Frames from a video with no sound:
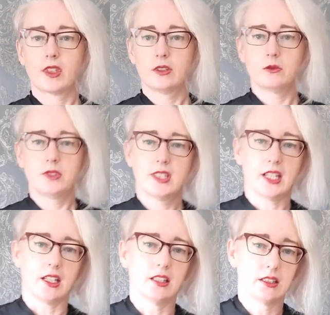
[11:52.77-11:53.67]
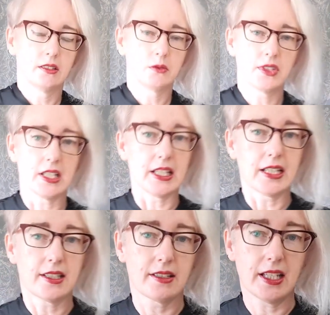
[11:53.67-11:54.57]
We'll see. We'll see.
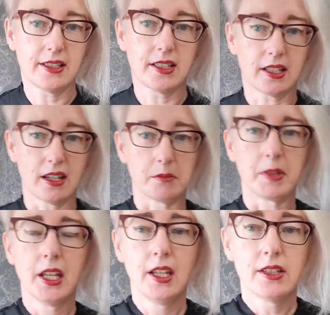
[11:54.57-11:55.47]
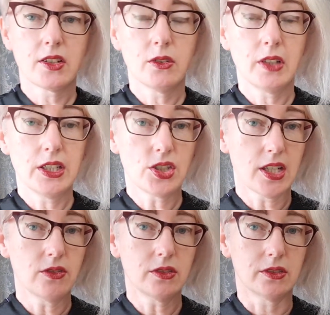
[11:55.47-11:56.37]
That's to come. So in
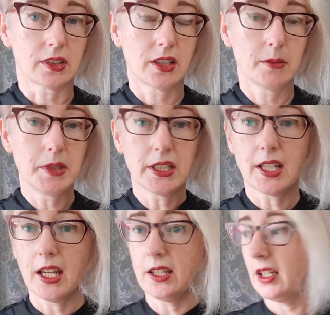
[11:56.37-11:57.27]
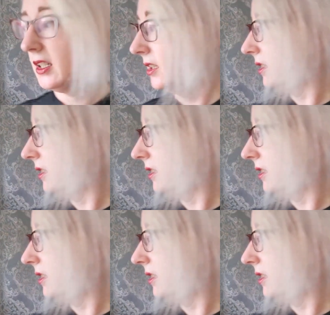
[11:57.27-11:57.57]
general, coming together